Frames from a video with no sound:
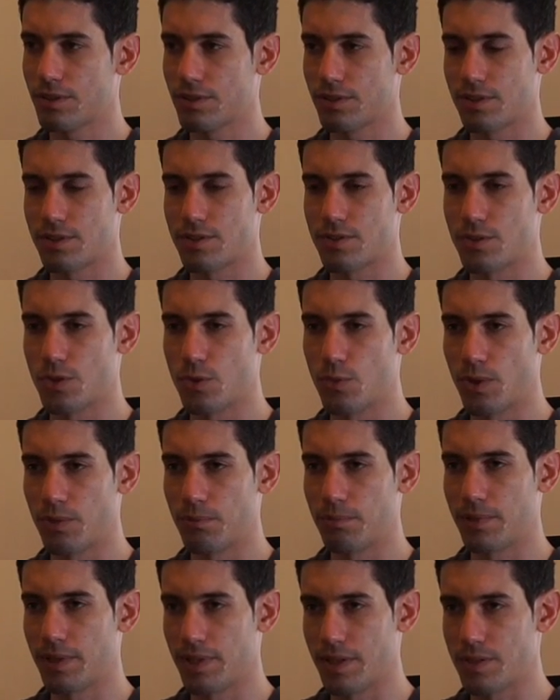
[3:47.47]
there's no
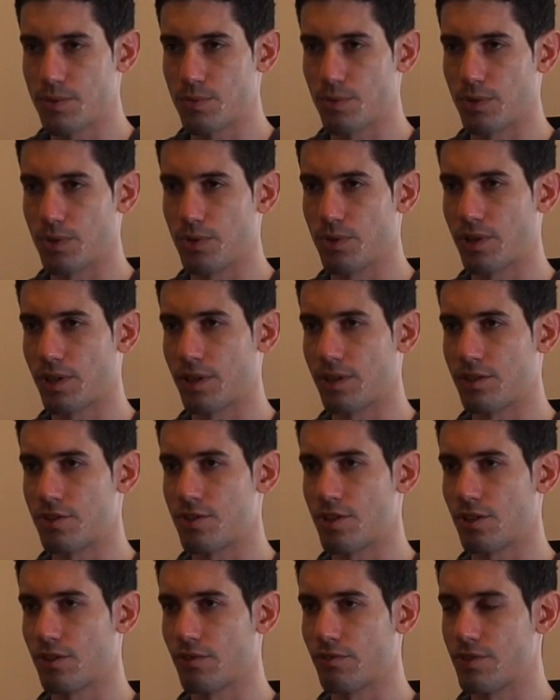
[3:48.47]
one place where you can
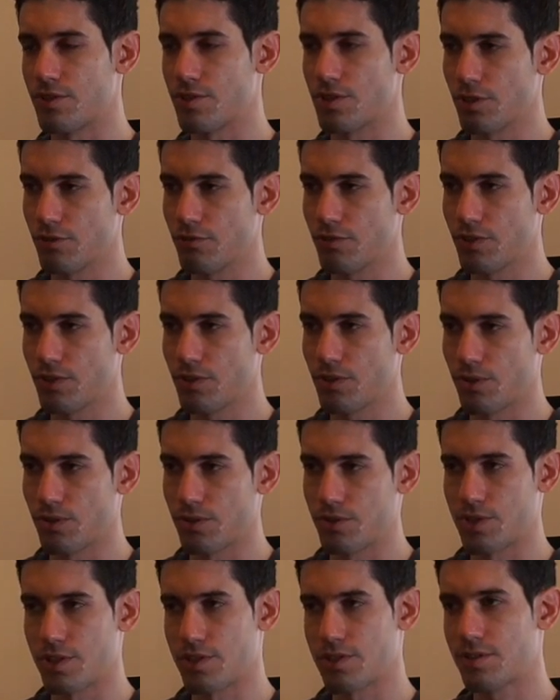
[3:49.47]
shut off the server
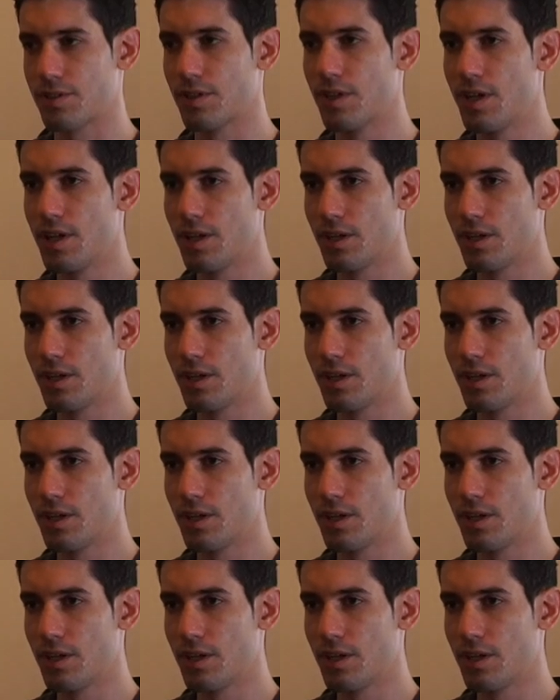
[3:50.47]
or just